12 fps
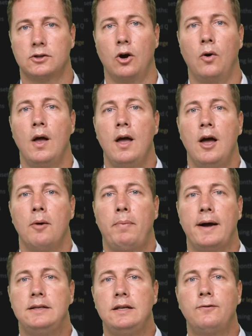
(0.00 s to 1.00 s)
So
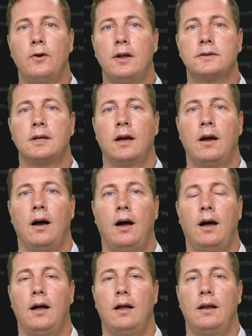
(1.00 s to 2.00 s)
by default,
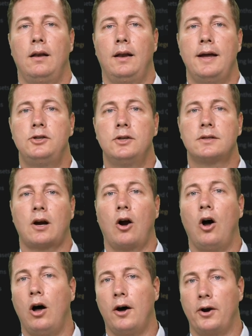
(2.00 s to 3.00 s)
legends
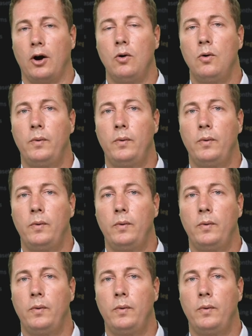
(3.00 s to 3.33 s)
are auto,